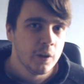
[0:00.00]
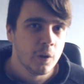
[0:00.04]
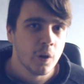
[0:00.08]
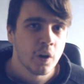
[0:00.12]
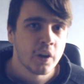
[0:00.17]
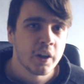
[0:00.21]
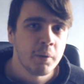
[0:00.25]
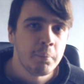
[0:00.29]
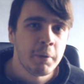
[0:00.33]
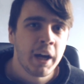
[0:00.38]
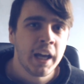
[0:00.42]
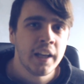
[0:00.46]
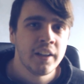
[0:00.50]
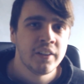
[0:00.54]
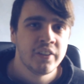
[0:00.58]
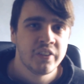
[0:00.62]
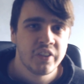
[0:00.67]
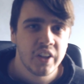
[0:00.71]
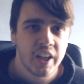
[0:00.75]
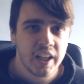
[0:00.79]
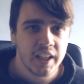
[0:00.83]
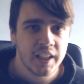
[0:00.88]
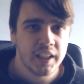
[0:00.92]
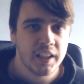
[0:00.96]
You look at Man
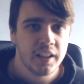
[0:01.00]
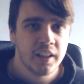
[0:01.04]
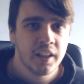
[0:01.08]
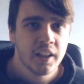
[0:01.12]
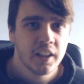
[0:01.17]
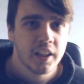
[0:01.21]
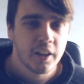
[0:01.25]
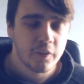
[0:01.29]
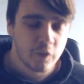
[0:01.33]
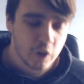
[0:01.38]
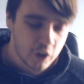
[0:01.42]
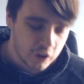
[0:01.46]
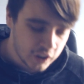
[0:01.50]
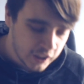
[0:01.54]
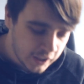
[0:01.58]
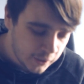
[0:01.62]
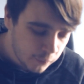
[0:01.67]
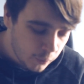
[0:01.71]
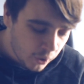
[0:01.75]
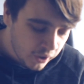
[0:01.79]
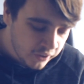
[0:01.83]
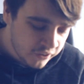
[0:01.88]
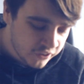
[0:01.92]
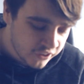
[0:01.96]
City. They've got
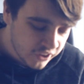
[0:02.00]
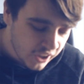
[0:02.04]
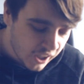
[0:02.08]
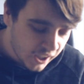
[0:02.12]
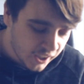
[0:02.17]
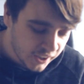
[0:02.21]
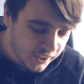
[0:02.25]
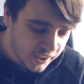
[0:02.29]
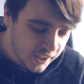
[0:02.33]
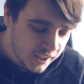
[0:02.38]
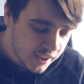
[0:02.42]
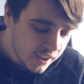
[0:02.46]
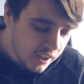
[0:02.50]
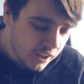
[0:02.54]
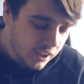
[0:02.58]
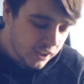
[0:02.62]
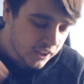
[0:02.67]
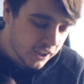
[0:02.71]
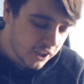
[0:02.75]
Leroy Sané.